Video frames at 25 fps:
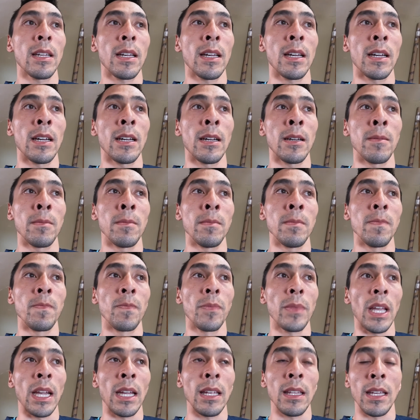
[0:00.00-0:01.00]

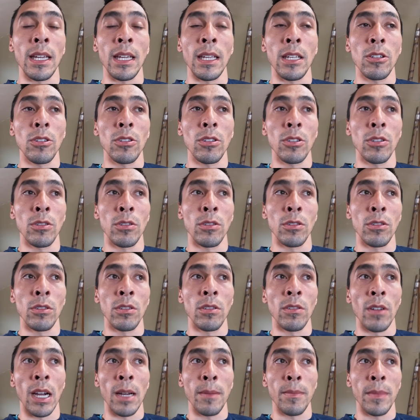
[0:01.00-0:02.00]
I like to
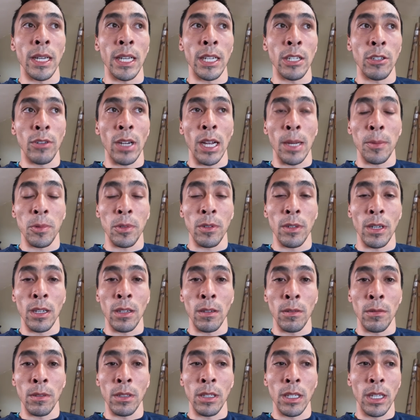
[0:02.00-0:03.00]
drop my traps
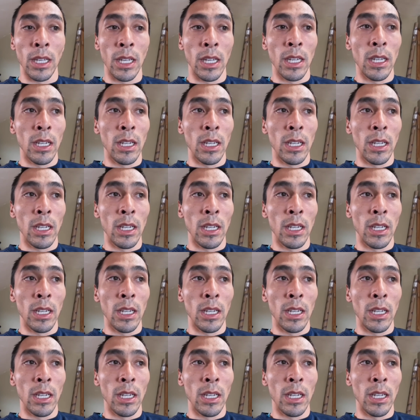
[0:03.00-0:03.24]
around